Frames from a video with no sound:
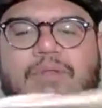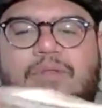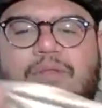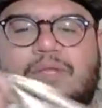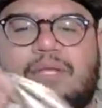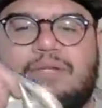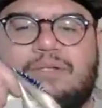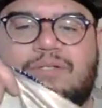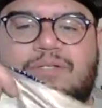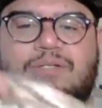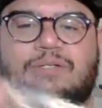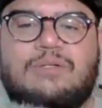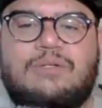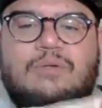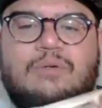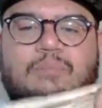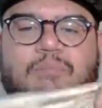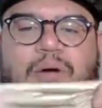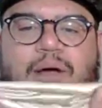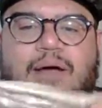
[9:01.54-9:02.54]
there's
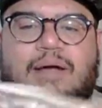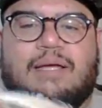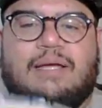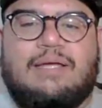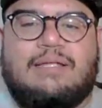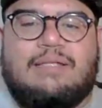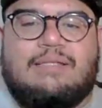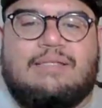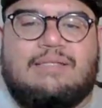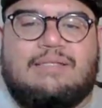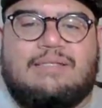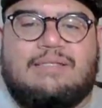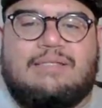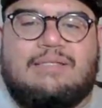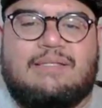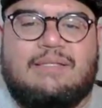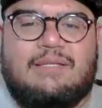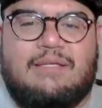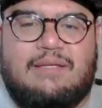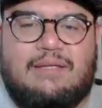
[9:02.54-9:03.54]
2
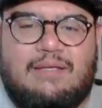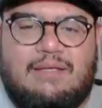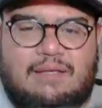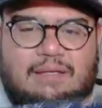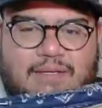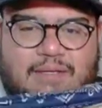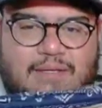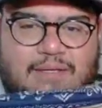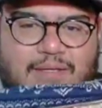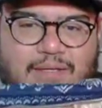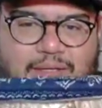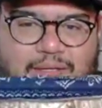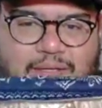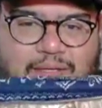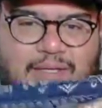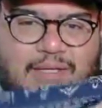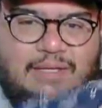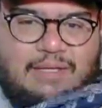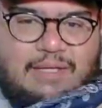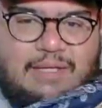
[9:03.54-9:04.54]
pockets in